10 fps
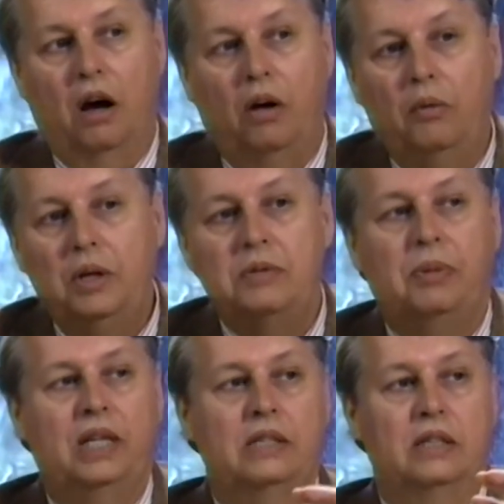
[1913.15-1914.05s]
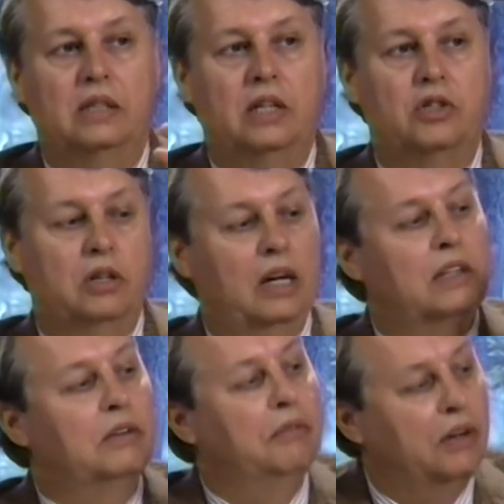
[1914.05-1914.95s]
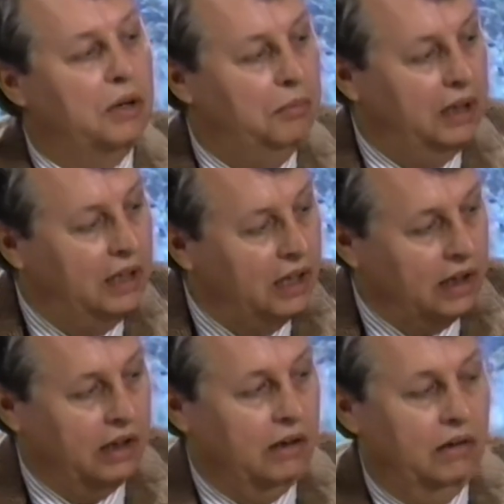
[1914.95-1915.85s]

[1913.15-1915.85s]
always pays attention at the very beginning,